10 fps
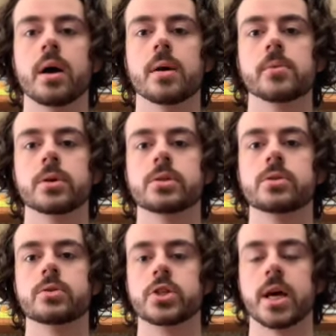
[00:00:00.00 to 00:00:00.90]
I'm going
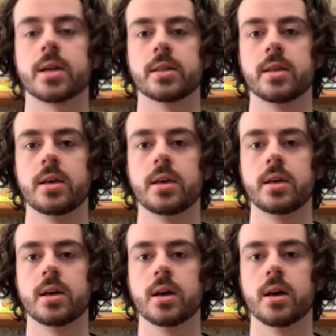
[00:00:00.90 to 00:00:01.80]
to check
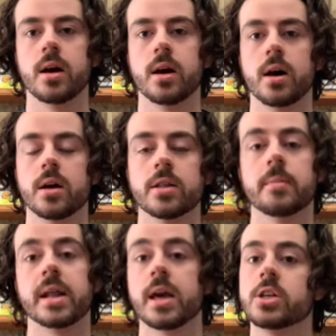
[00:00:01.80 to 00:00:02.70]
the
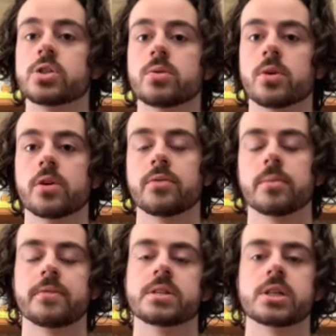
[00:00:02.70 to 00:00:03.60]
medication order from the
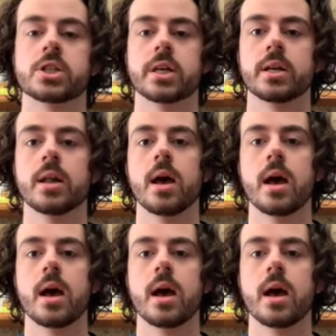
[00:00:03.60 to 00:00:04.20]
physician,